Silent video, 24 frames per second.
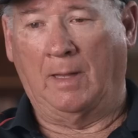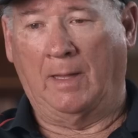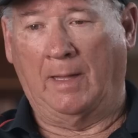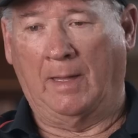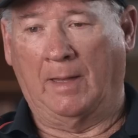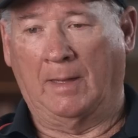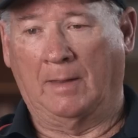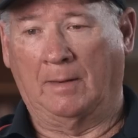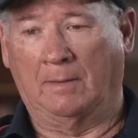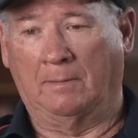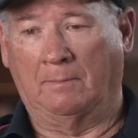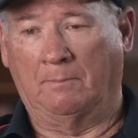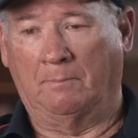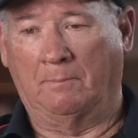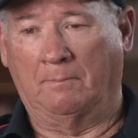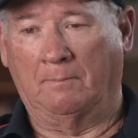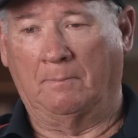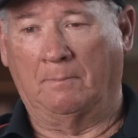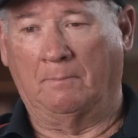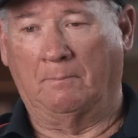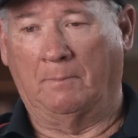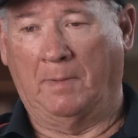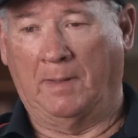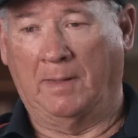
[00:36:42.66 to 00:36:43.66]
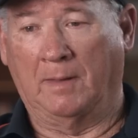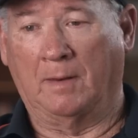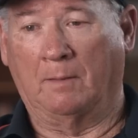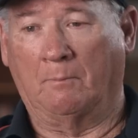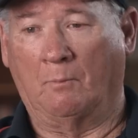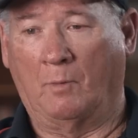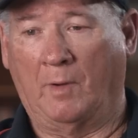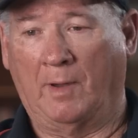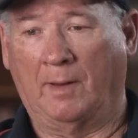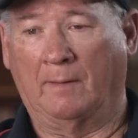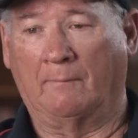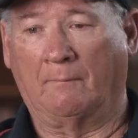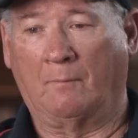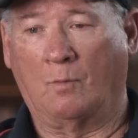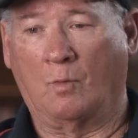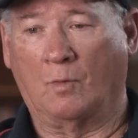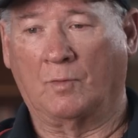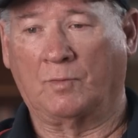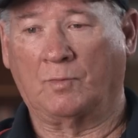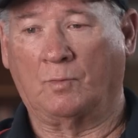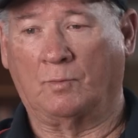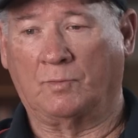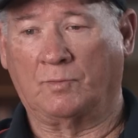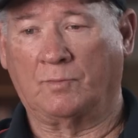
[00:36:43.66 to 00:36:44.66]
And being a Marine, of
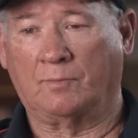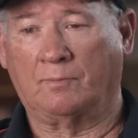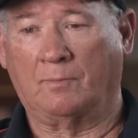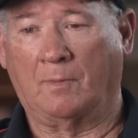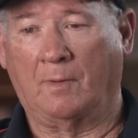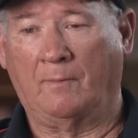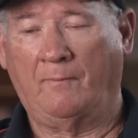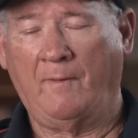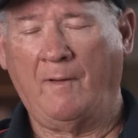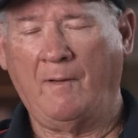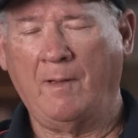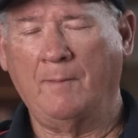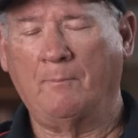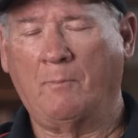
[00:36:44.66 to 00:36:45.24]
course, was a very